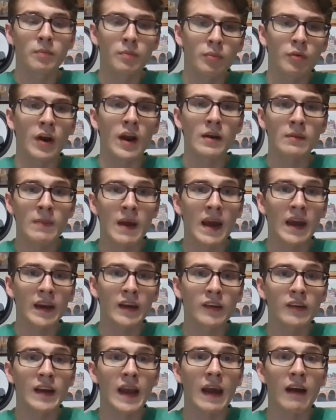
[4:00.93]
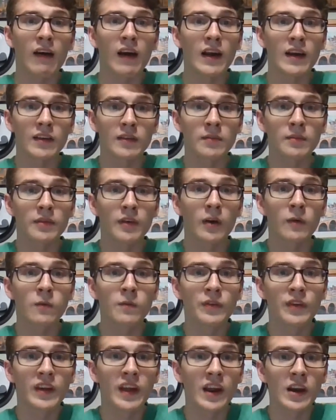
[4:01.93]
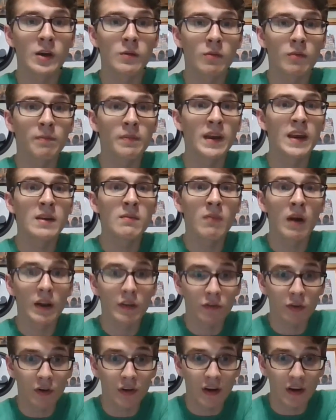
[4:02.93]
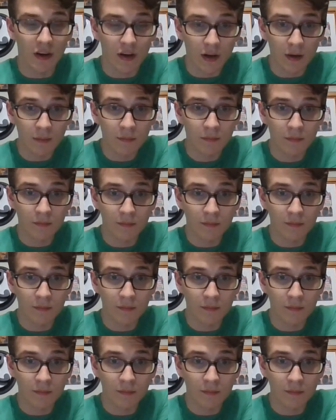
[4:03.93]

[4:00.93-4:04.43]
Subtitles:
pragmatically allies himself with the Kingdom of Piedmont, Sardinia,